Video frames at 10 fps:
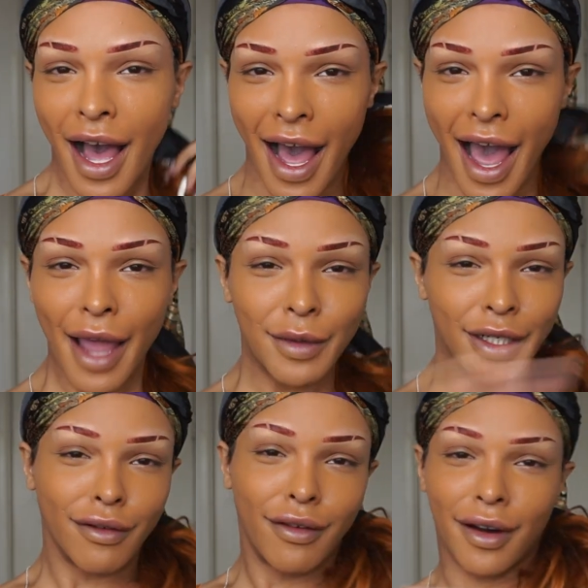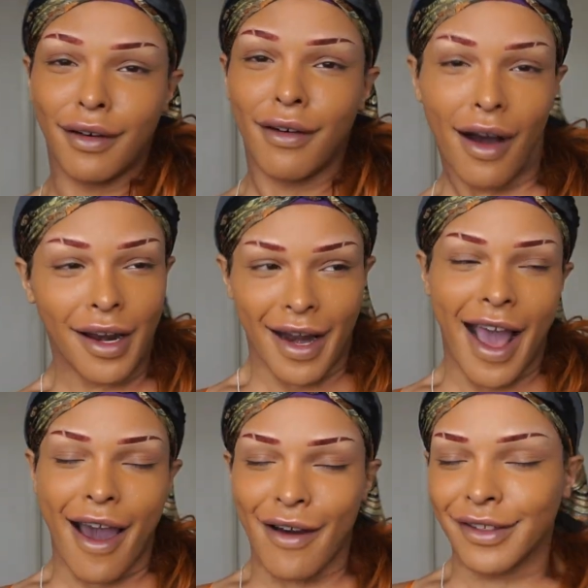I've been on all of
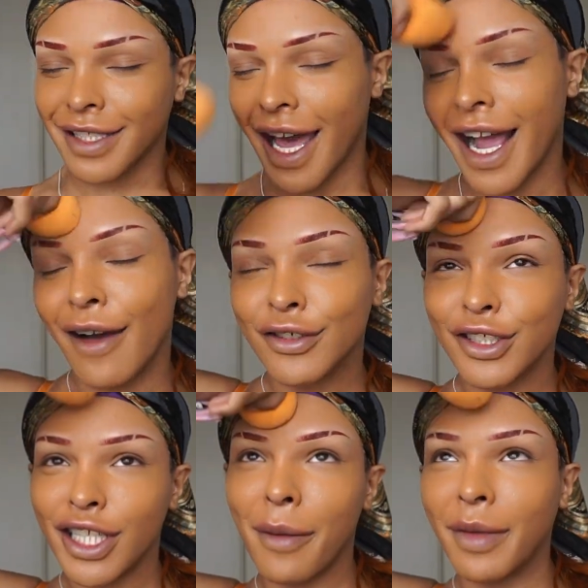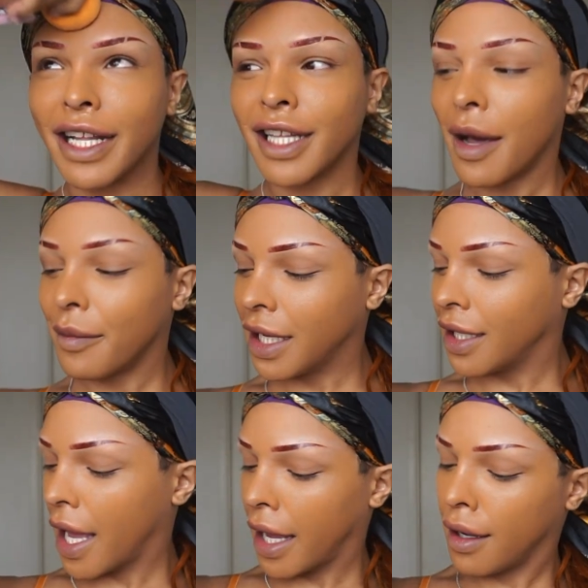those. Like I was jumping, thumping
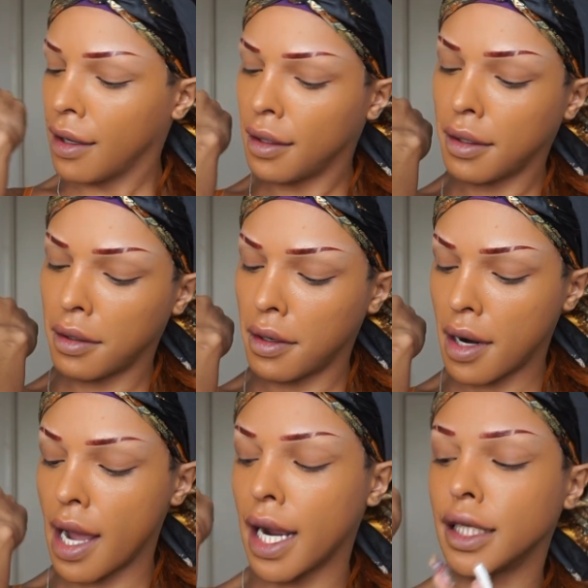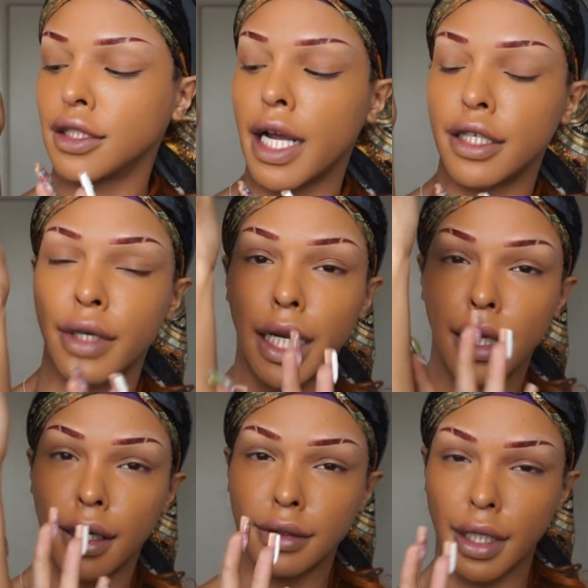like, girl, I got a scratch right
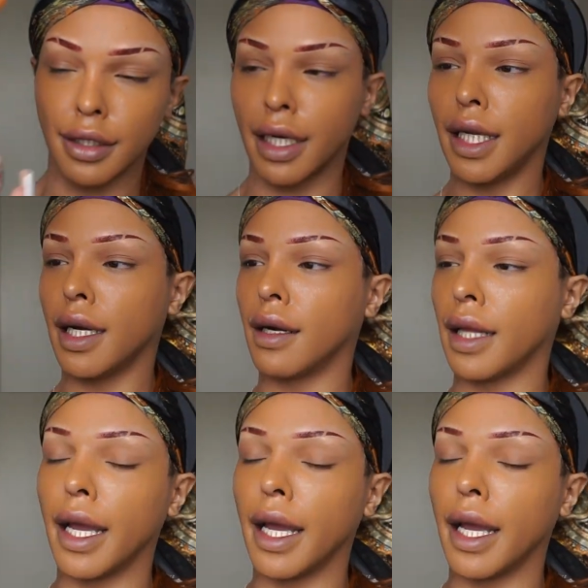here, scratch right here.